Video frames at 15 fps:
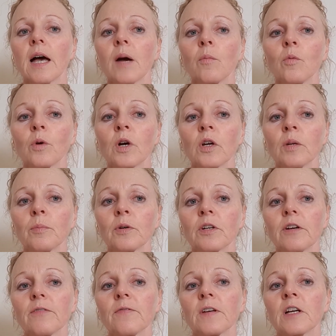we're going to put
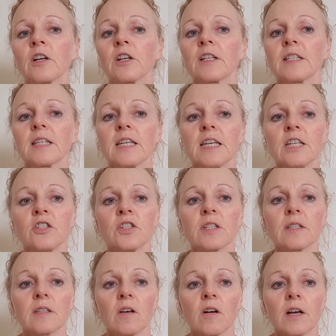our fingers each
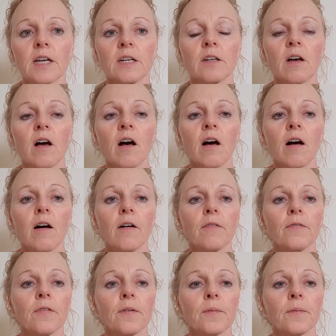side of